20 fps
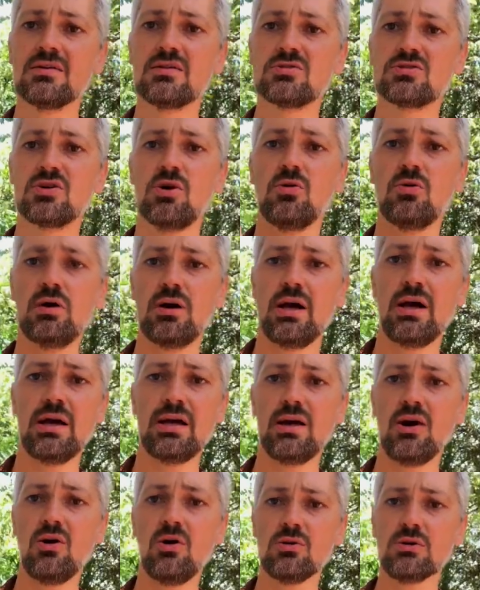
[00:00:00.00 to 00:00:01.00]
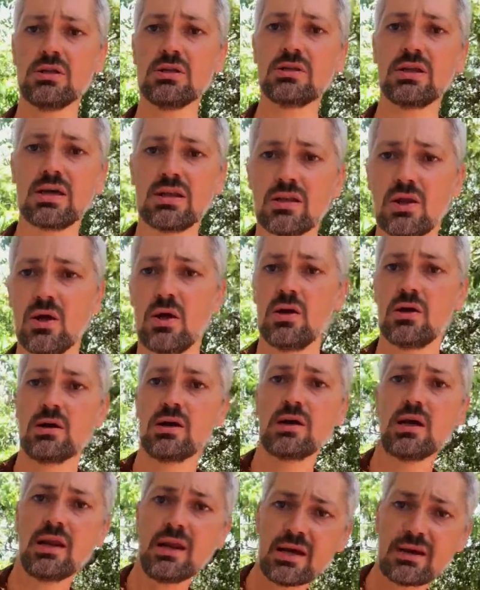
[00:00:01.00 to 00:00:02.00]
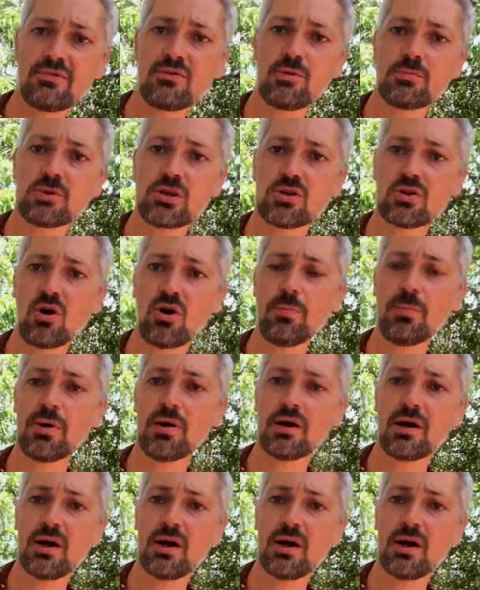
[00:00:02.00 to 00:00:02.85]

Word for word: So I hold it, then click from the top.